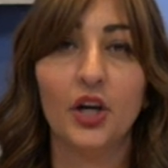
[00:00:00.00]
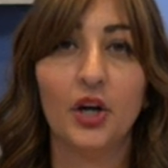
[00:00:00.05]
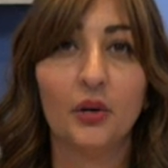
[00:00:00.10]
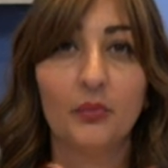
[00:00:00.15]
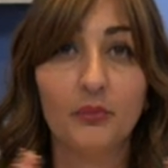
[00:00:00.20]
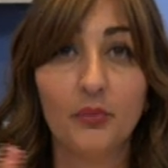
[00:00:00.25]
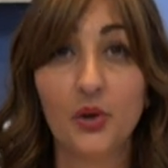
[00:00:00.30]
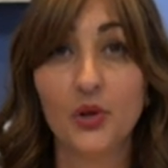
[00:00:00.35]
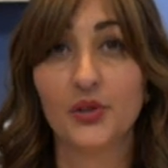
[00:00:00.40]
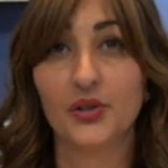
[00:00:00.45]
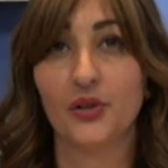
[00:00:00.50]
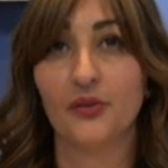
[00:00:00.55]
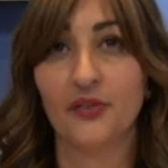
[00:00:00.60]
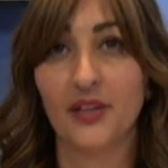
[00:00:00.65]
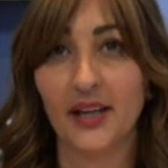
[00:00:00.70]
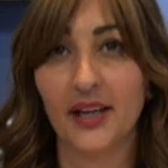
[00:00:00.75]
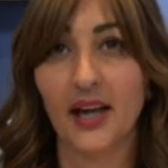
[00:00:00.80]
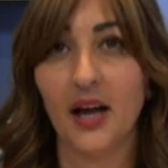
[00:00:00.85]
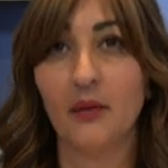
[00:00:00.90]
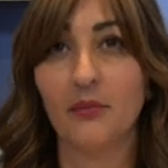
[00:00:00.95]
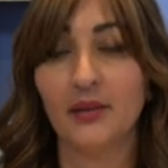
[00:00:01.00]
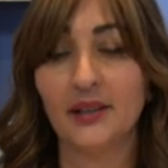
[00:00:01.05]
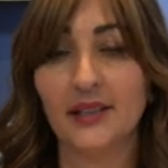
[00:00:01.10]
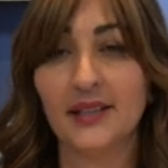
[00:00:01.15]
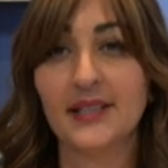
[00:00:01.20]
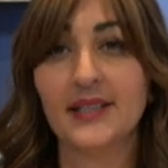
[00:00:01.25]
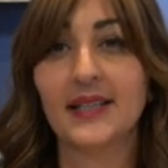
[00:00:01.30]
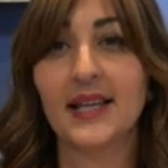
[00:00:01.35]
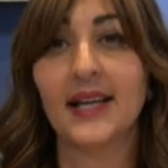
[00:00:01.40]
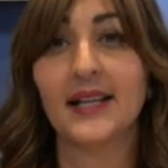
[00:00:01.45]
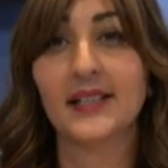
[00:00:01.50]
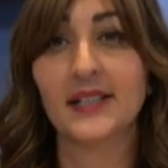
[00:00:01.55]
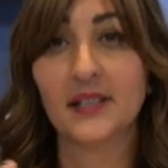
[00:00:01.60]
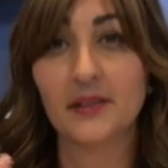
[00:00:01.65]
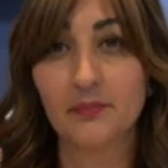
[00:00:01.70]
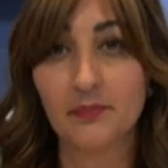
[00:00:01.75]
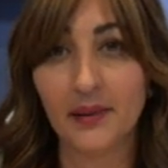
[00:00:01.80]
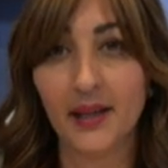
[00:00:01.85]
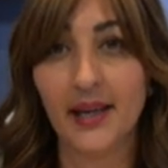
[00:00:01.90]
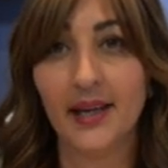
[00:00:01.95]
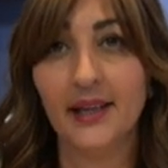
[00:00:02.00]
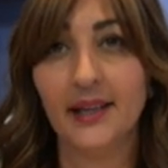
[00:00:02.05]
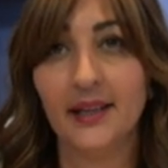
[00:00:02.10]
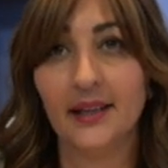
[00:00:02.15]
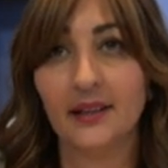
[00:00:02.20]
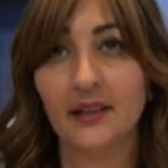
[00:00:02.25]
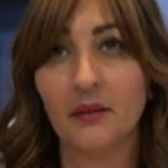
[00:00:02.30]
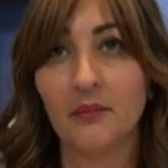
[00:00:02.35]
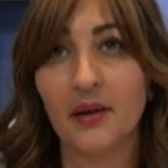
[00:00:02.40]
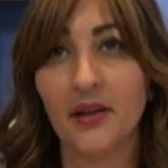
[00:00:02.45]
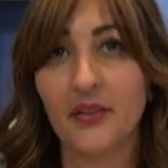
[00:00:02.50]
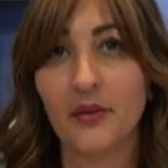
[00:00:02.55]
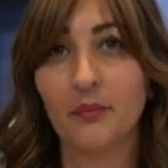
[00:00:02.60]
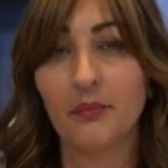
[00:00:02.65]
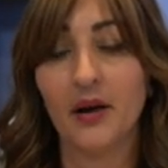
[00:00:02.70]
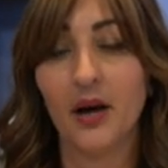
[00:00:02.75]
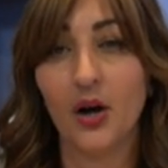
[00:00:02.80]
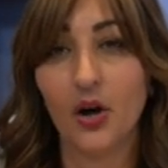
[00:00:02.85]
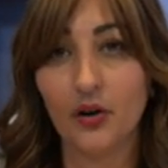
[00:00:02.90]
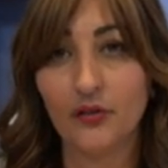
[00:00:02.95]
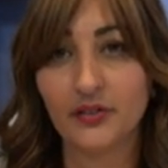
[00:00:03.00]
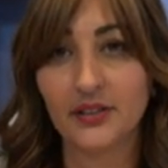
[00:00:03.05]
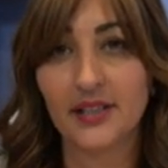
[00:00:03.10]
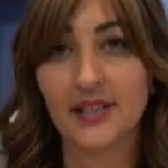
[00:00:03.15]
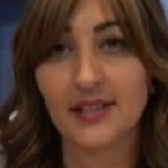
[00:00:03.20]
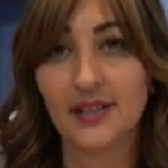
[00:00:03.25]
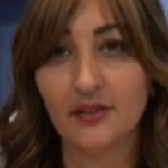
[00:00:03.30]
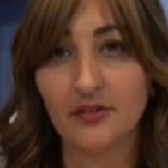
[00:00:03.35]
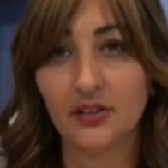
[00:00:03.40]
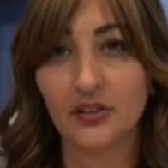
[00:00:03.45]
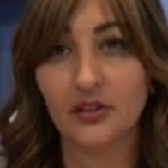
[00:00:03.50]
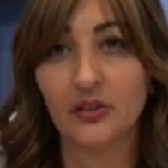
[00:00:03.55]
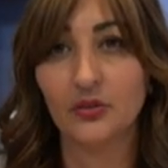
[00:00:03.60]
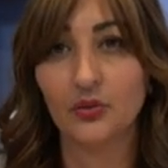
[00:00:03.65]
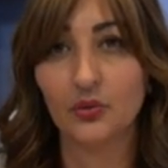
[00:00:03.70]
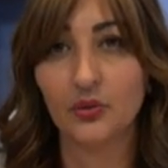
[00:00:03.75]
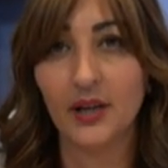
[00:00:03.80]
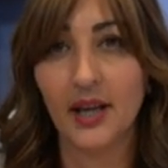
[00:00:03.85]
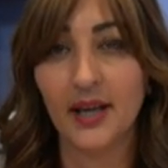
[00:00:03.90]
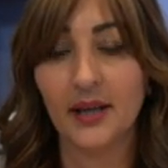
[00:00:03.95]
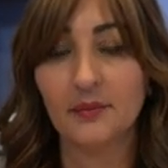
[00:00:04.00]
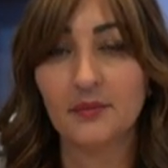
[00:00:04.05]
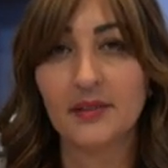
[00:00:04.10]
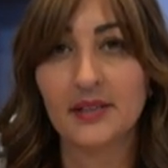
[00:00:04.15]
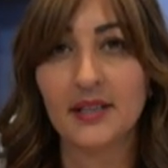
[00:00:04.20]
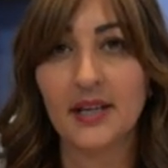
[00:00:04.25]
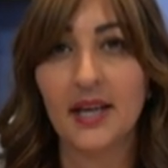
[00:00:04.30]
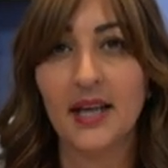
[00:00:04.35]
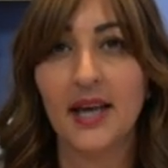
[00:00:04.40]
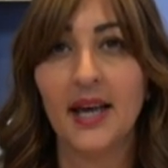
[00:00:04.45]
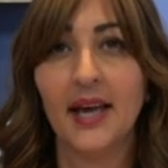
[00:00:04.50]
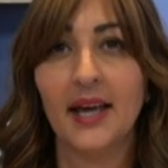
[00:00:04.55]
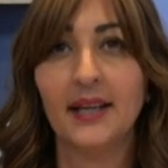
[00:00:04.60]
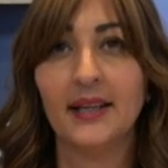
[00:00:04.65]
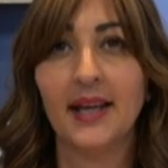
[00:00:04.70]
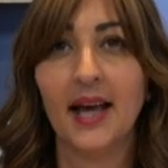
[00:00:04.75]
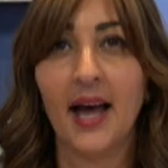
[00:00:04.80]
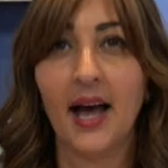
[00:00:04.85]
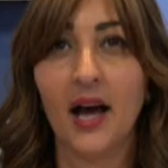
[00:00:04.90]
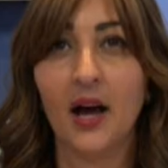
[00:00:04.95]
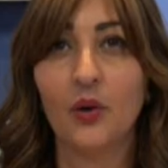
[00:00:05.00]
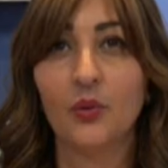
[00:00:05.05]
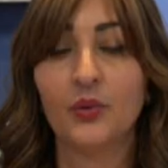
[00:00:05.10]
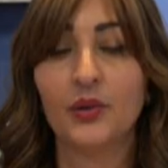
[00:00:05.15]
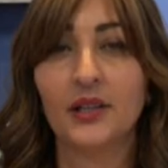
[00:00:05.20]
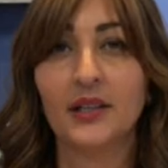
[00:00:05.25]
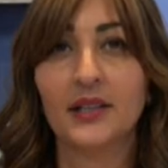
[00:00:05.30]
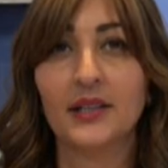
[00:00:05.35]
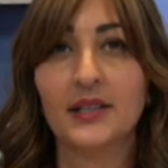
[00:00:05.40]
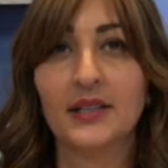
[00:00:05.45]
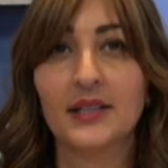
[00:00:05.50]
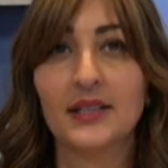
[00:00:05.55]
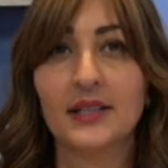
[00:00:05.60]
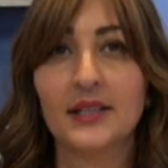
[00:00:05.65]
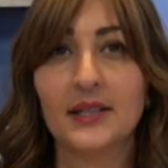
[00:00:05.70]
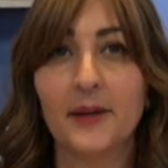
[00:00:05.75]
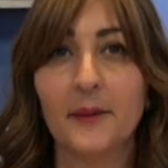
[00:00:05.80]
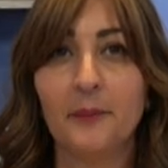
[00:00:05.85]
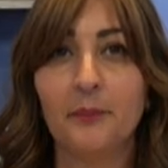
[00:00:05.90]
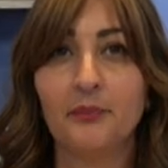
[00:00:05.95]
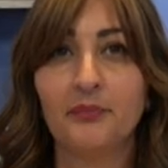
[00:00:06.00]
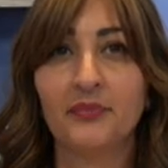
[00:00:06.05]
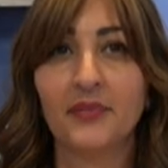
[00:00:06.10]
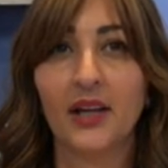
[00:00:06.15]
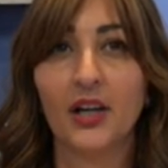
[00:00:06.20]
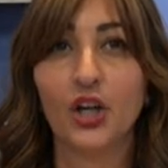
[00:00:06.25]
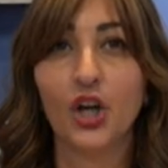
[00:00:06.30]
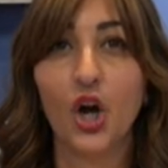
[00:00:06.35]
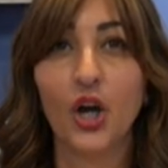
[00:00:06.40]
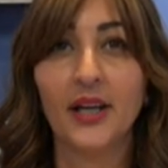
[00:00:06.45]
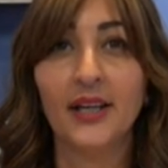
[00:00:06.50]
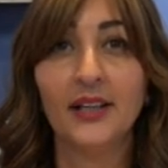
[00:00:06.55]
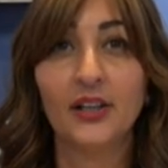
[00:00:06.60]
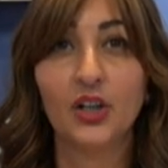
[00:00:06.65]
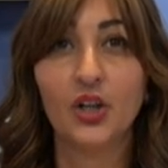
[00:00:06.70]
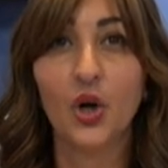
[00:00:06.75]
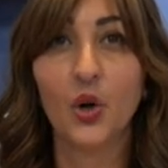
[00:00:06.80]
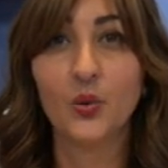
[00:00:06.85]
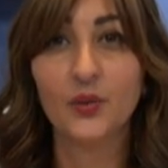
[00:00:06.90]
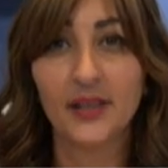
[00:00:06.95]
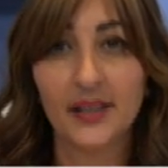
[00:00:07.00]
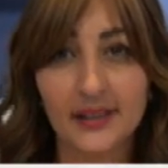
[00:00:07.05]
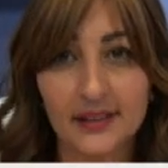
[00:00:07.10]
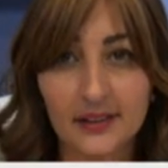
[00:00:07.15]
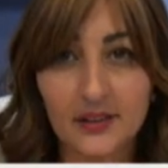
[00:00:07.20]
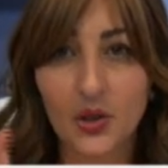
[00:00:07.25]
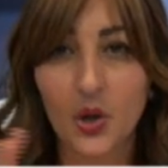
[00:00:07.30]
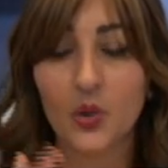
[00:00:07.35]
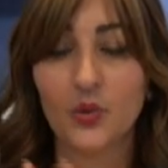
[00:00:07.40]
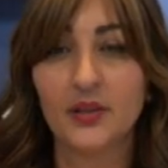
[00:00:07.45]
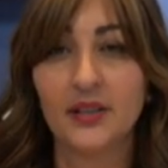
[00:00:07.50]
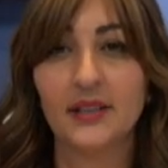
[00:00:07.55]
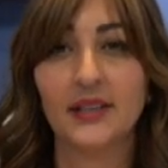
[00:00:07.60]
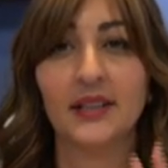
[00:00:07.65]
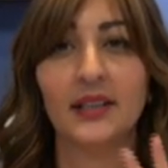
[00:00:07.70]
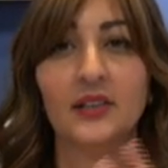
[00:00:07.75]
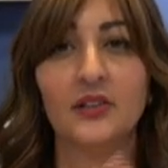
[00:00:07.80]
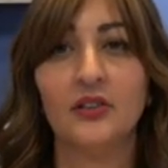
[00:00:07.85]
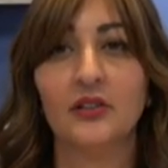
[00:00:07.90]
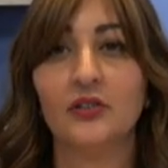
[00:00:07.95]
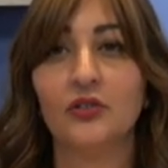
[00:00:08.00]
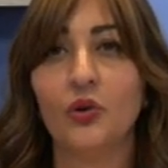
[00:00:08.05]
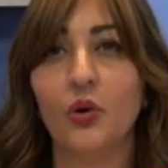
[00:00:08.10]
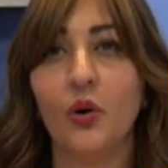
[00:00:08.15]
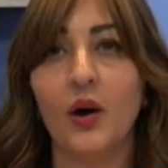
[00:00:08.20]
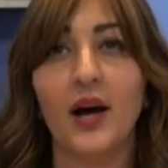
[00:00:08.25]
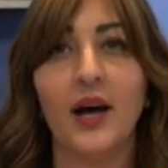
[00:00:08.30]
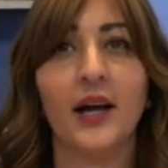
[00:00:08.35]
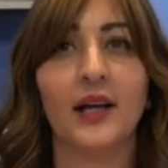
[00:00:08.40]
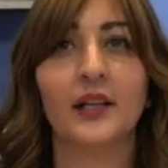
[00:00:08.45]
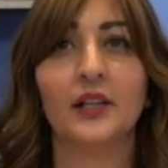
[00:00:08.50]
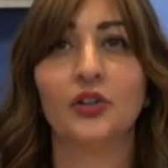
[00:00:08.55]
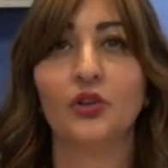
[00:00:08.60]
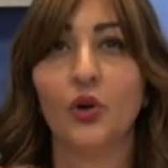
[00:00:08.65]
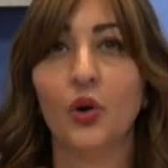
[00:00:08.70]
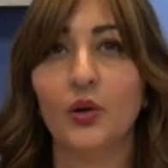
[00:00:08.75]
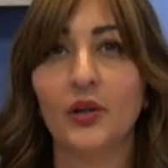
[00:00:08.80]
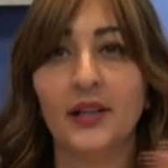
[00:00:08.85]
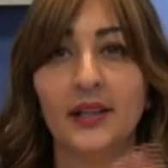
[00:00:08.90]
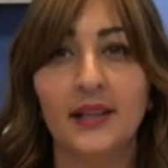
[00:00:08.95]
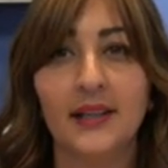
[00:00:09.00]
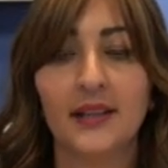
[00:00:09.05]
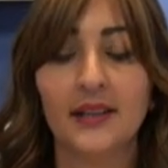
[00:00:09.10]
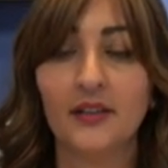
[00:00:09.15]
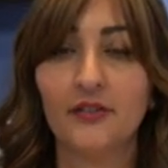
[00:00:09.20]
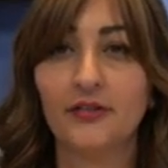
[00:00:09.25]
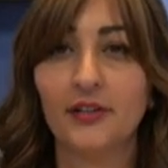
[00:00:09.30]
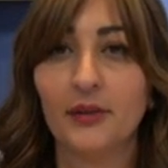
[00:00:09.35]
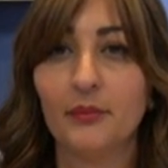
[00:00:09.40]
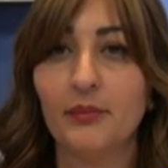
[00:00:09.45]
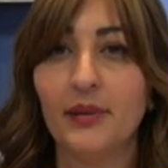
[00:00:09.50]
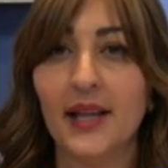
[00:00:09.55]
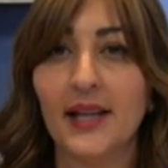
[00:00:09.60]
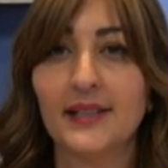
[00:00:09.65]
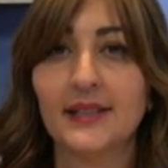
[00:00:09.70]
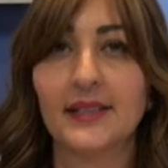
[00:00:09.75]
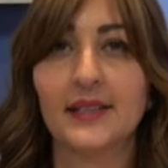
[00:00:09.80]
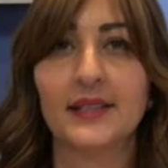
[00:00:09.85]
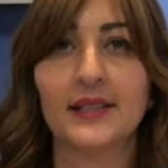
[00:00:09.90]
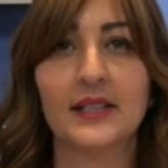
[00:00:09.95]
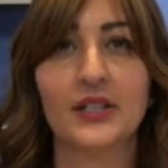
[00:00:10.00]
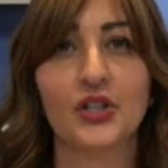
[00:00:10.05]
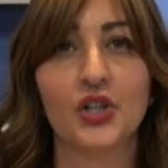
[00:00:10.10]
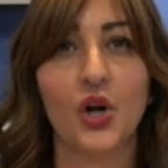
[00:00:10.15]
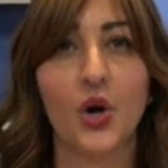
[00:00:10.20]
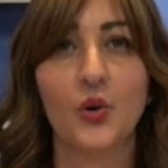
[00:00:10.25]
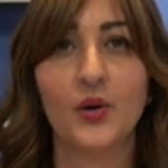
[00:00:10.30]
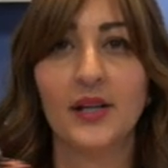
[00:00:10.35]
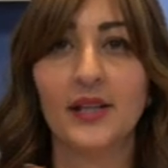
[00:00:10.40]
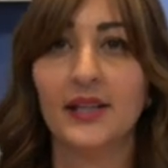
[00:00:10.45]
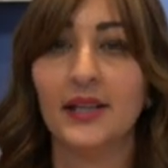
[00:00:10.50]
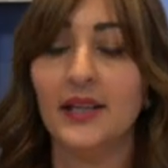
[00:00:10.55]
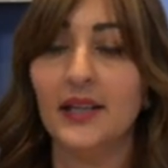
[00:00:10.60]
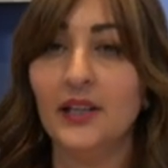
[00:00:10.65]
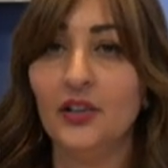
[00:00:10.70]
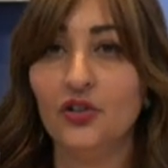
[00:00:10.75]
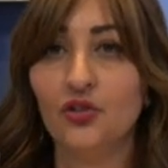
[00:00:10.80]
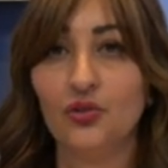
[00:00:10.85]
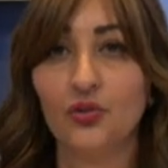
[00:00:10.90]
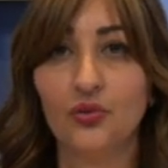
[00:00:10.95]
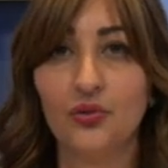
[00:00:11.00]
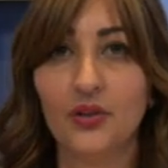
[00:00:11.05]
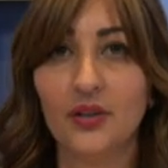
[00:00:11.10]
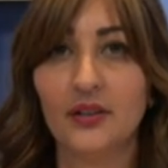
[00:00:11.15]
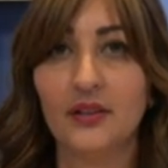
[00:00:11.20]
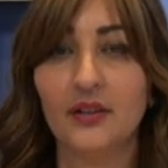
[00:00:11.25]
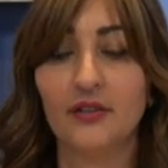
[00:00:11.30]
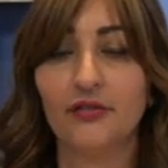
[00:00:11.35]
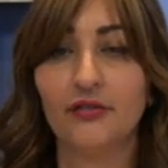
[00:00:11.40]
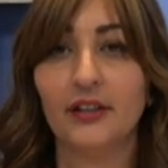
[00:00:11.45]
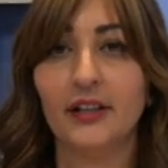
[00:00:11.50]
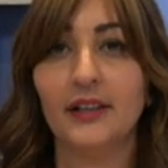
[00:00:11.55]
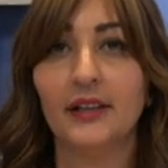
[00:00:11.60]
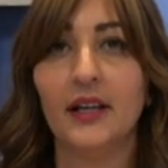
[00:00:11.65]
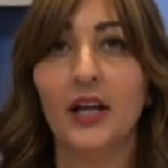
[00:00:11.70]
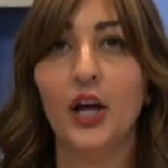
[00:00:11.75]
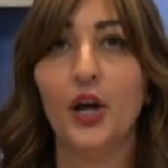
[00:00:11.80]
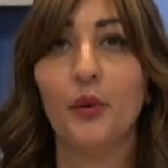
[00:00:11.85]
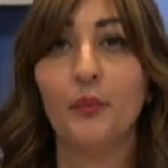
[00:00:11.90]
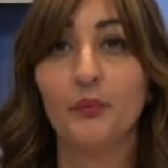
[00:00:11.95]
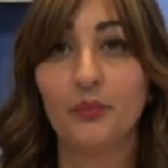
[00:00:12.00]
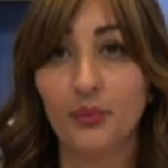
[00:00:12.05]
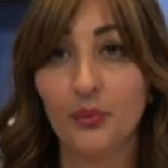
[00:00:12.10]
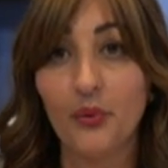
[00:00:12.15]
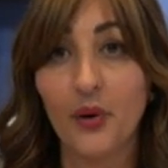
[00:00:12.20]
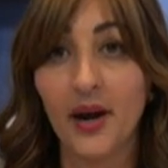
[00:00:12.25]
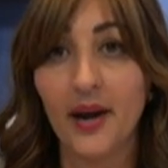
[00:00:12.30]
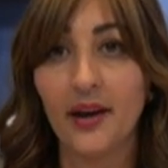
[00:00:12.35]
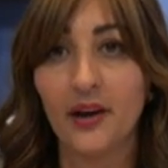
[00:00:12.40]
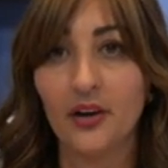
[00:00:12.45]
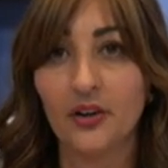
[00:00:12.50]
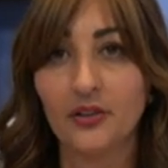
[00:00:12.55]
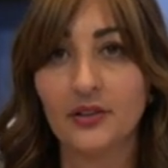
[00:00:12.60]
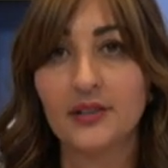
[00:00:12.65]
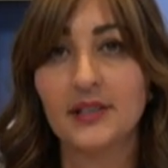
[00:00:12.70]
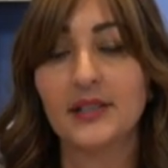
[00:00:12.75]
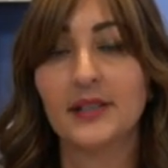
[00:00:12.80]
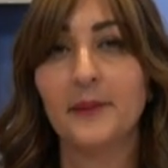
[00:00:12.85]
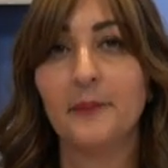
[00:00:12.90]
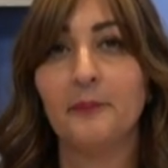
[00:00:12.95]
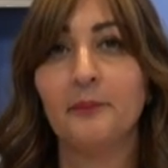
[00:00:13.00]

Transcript: books of the Kabbalists explaining about the power of the 72 names and how it's coded in the Torah, it's coded in different blessings, it's coded into the different prayers,